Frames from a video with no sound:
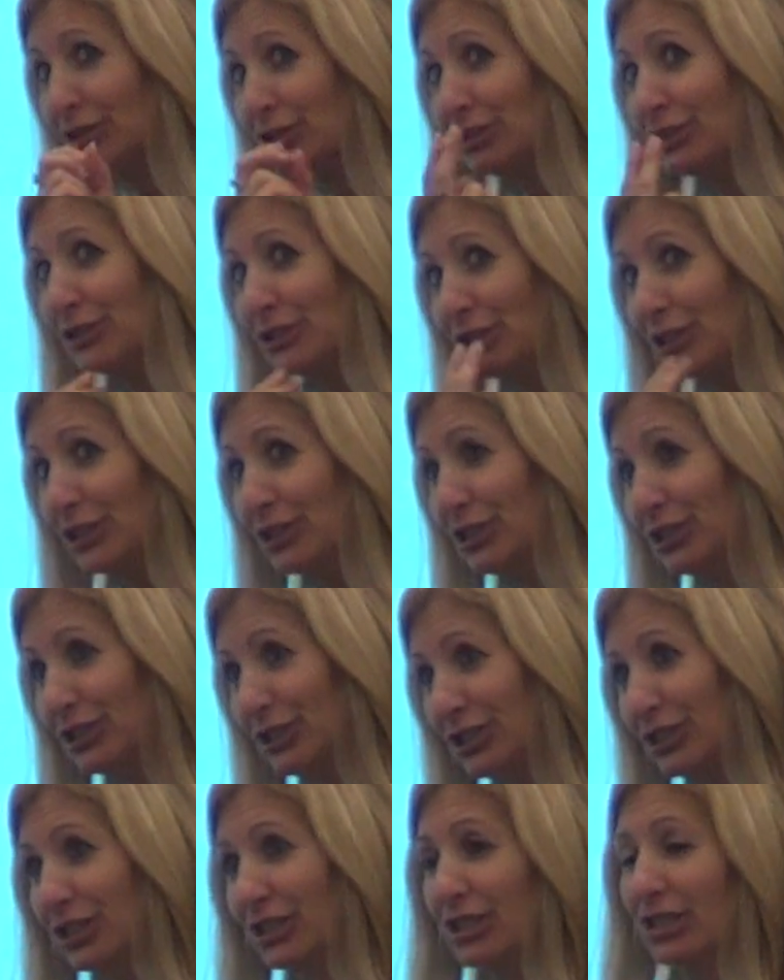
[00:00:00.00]
and
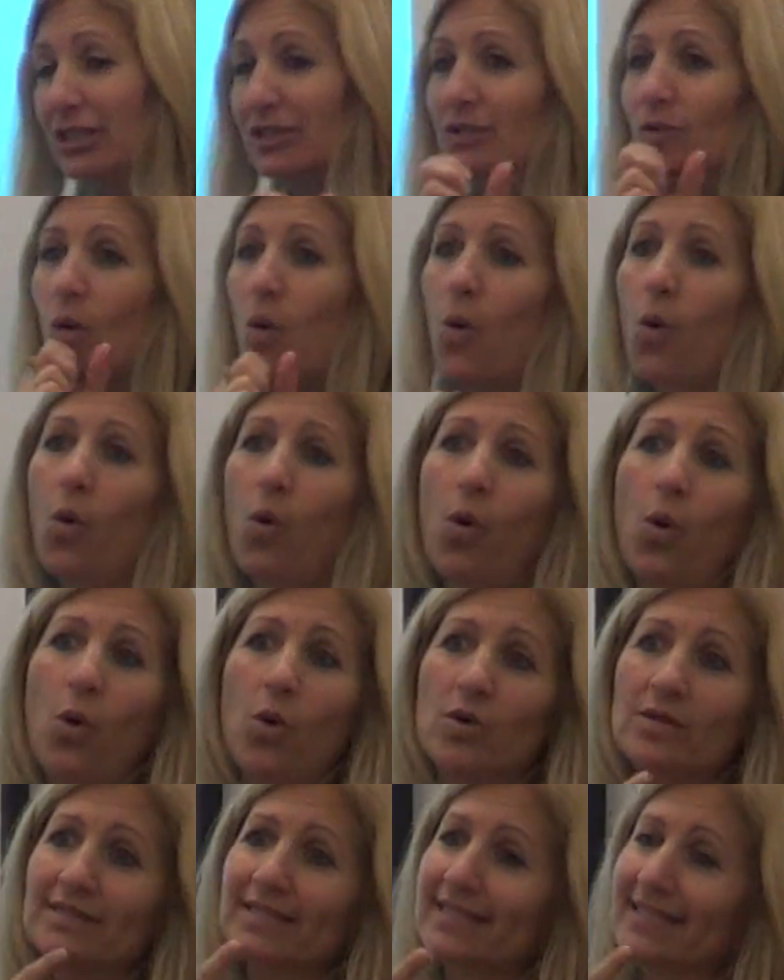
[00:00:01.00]
somebody needs to
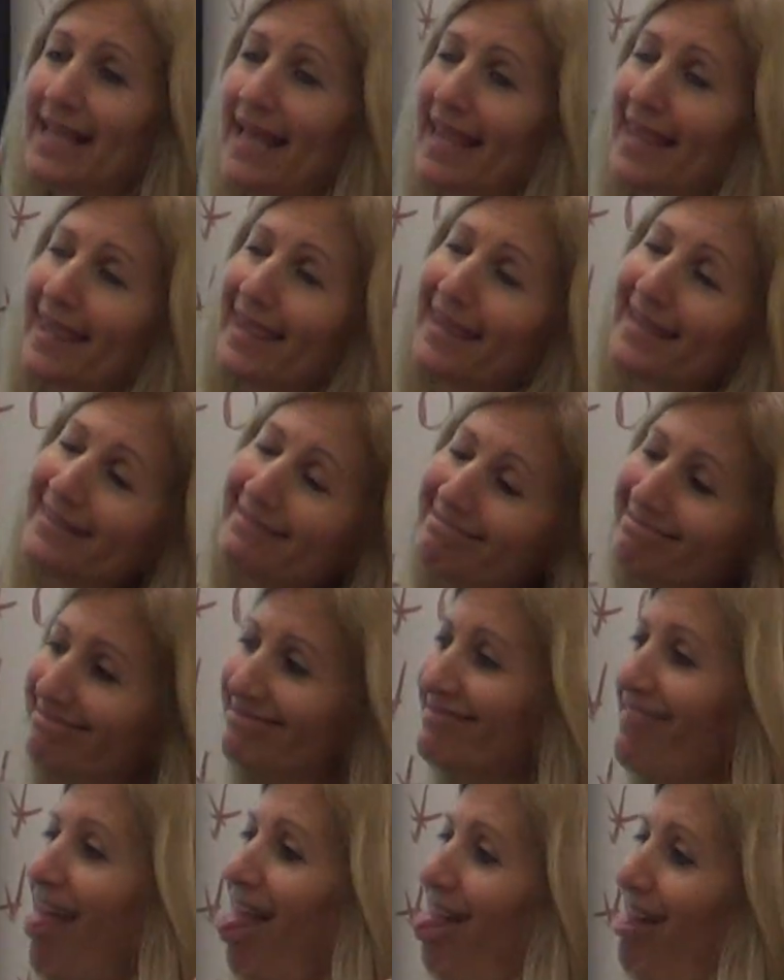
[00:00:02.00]
borrow something.
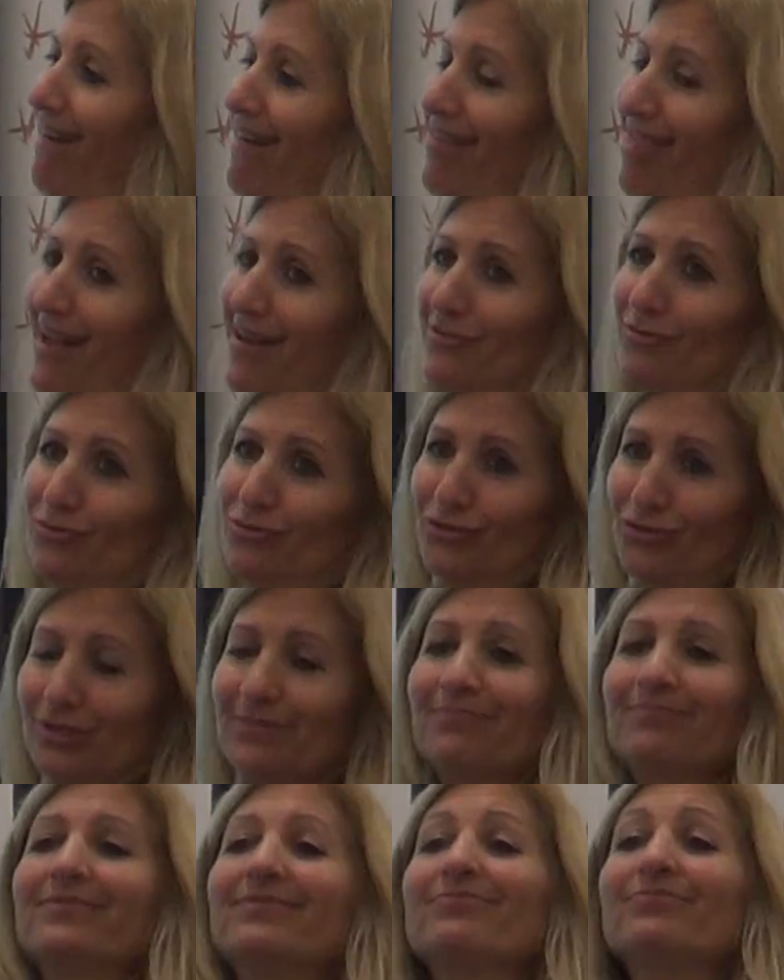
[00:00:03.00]
Who knows,
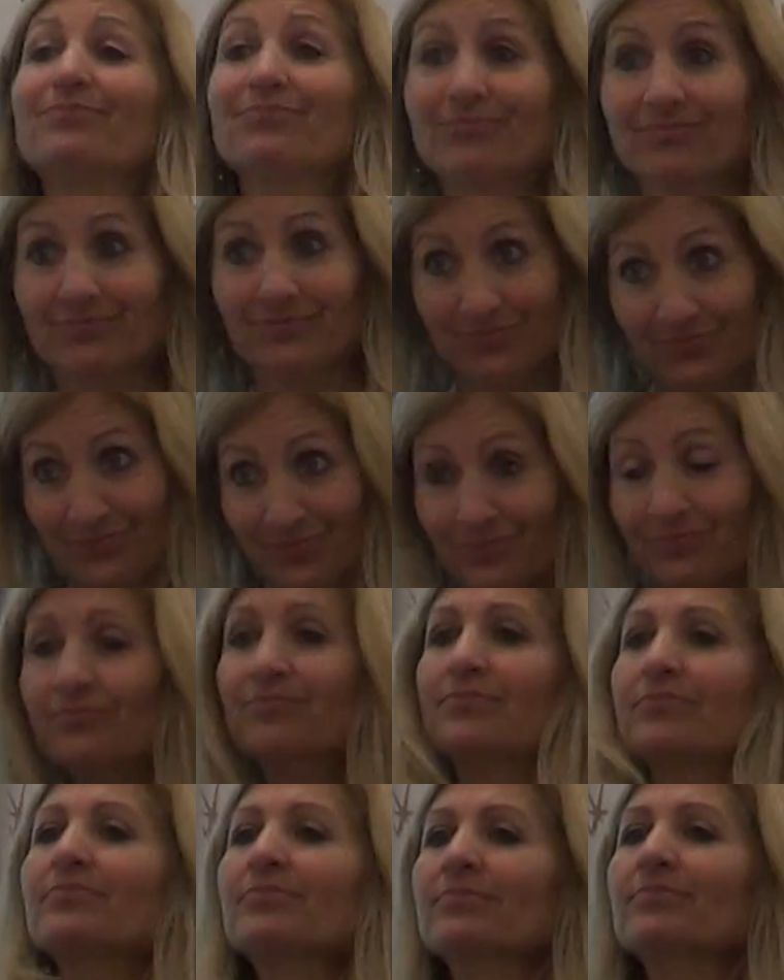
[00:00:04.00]
sugar, I'm not sure.
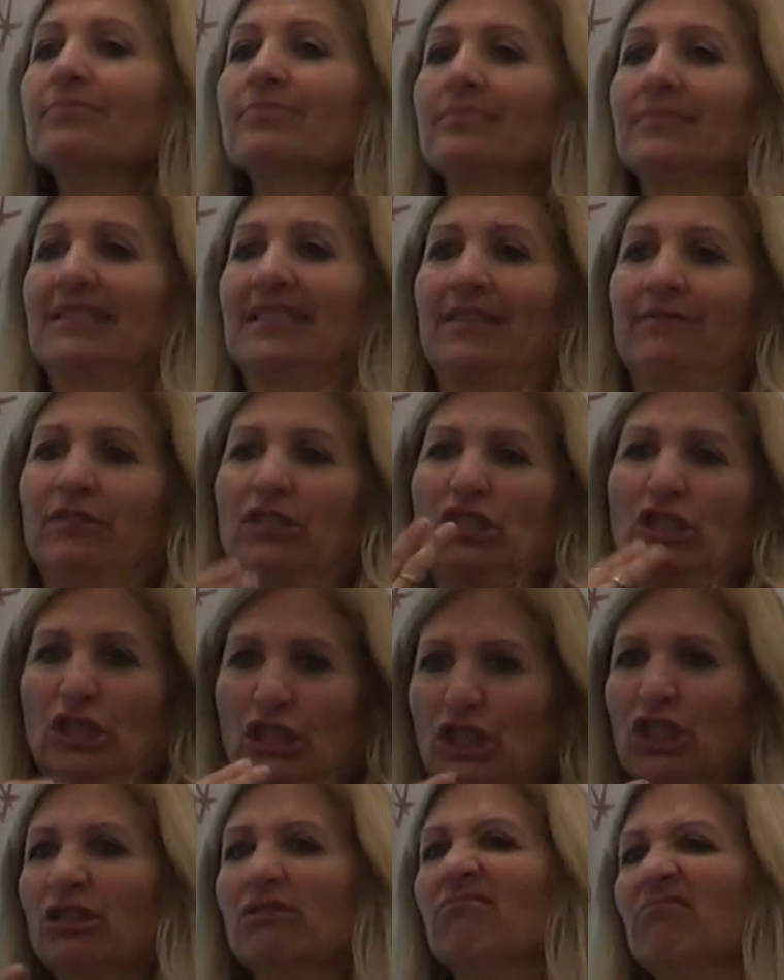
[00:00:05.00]
But they just want to borrow
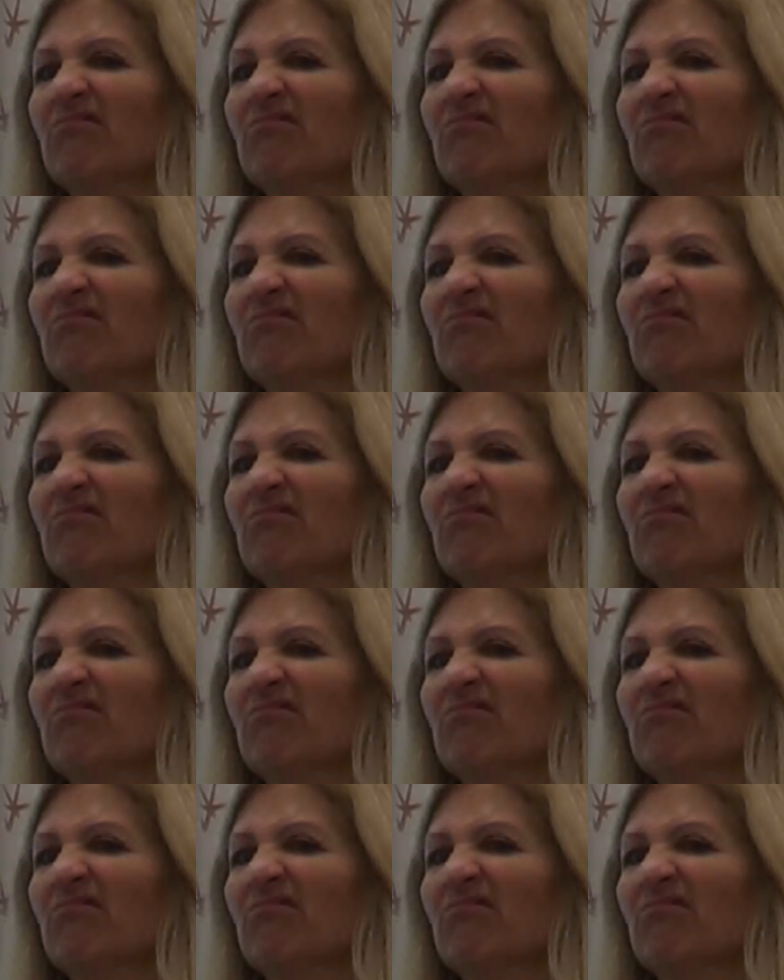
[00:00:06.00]
something